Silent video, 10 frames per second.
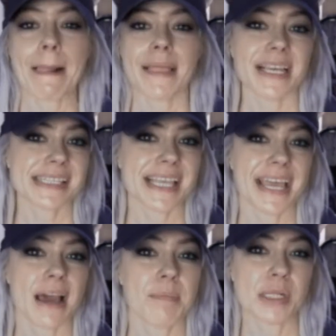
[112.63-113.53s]
it's
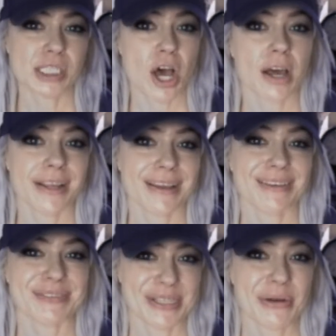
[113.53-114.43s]
like a platonic,
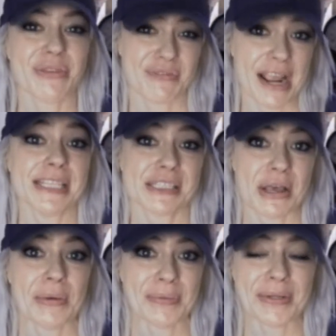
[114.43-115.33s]
you know, the friend
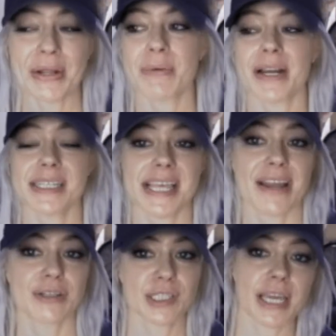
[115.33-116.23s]
zone, you know, where
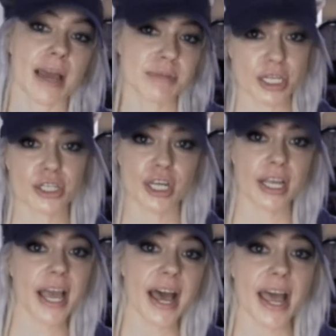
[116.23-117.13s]
Saturn's like, I'm such a good
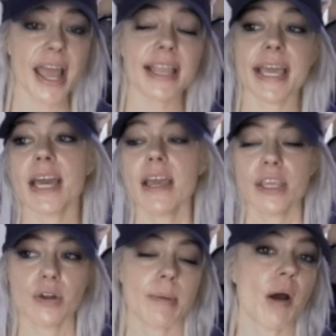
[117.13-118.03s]
guy, like,
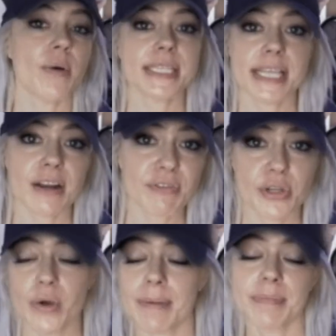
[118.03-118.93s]
you know, I'm always there for
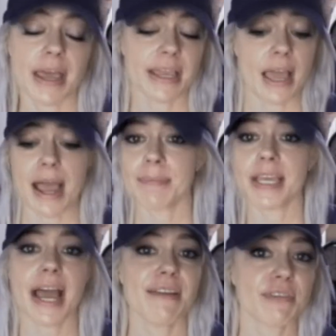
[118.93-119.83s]
you, I'm the
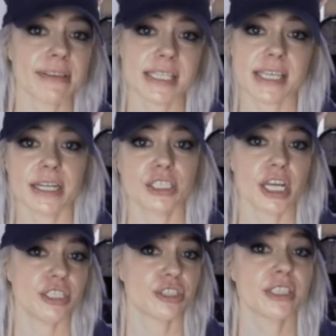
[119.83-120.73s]
guy friend that's gonna
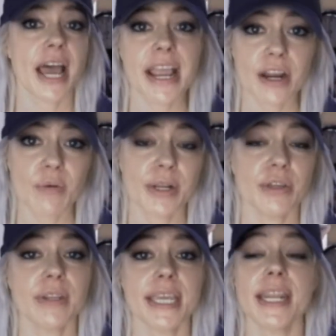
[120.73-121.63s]
change your tire when
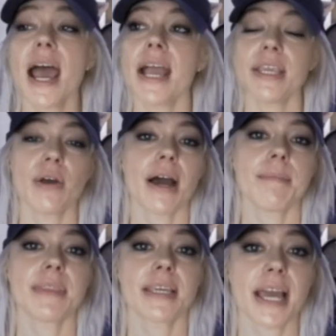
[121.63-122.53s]
you need, you know,
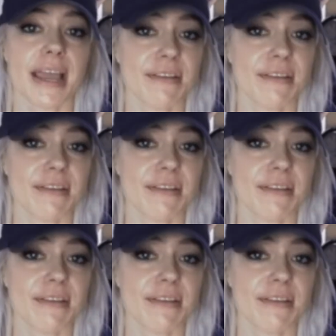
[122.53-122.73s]
I'm the guy